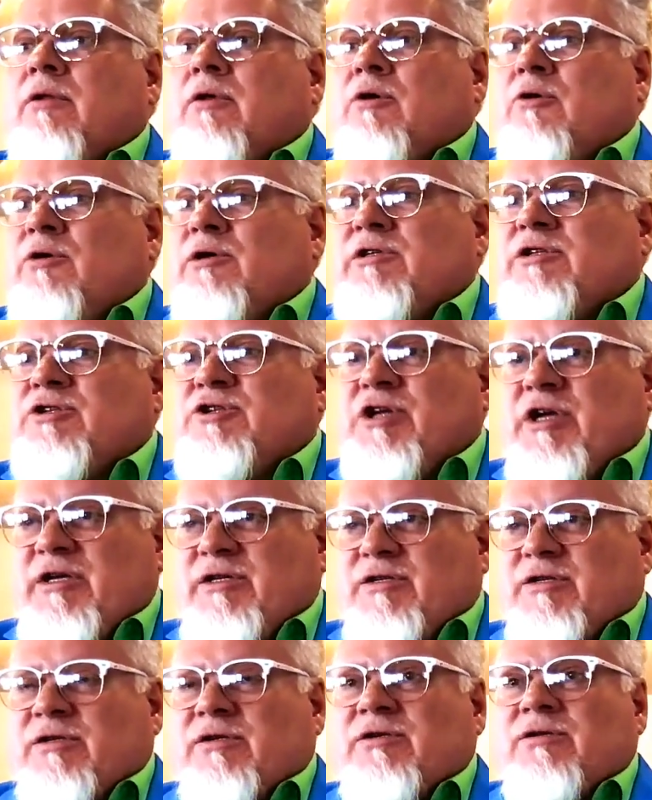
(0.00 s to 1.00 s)
who is
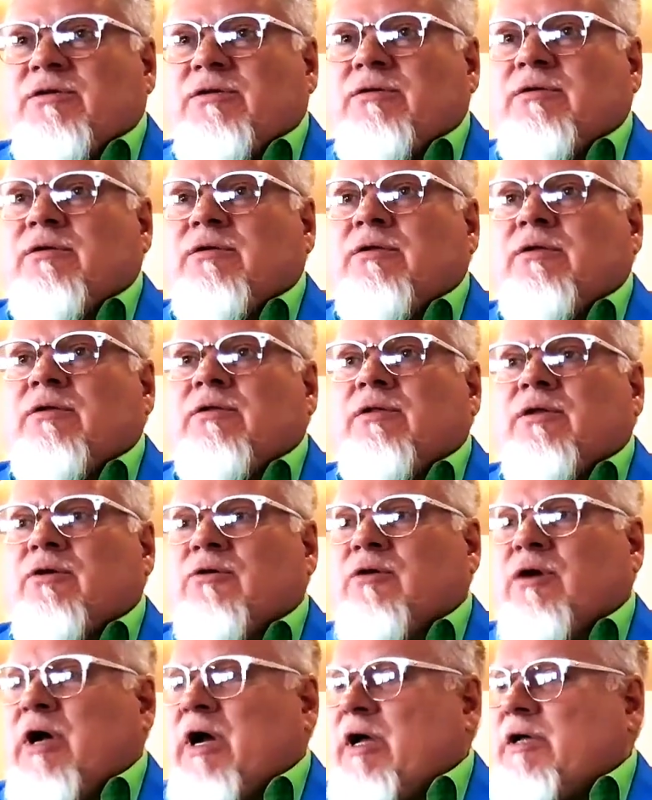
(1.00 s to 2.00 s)
Jesus, the
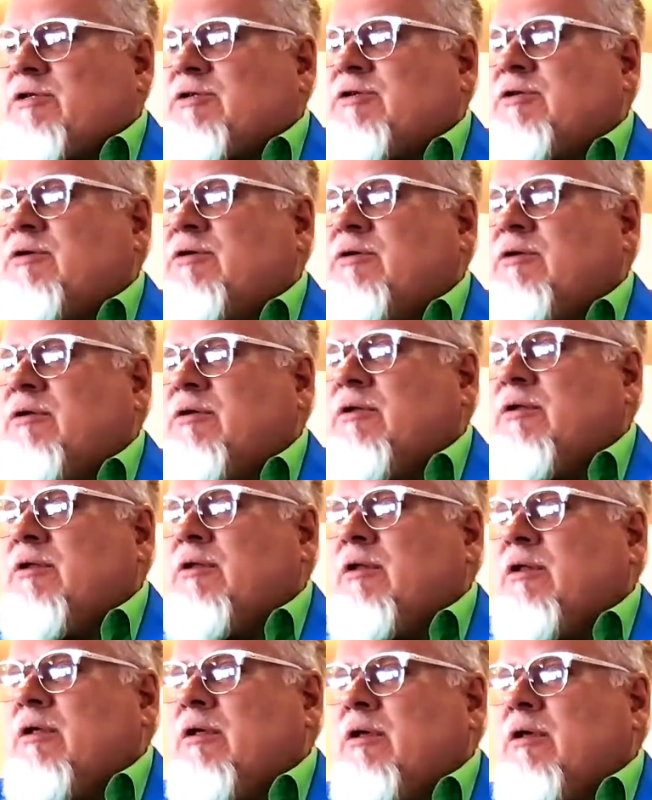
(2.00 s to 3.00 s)
Christ,
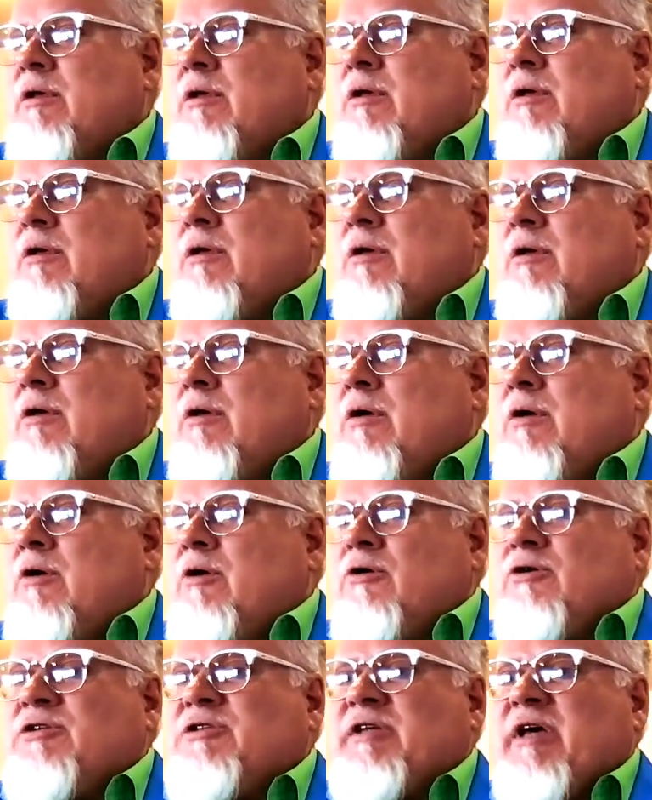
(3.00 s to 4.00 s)

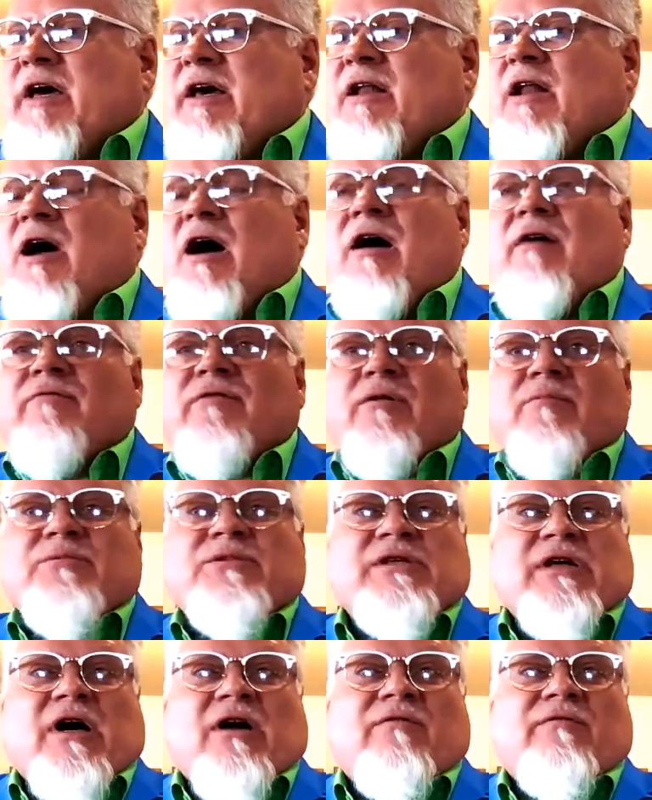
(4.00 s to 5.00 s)
who said of
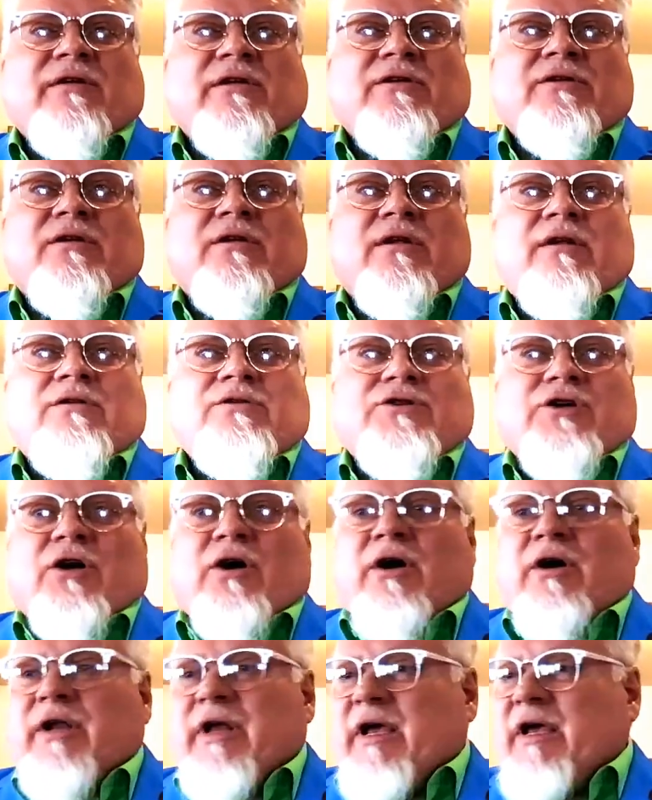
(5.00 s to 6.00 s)
himself in
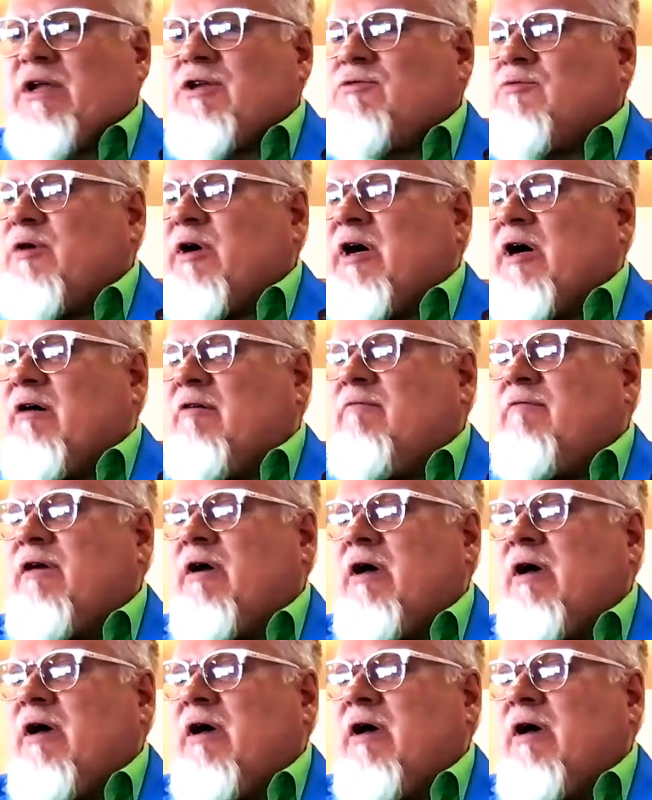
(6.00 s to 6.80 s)
John 8:12,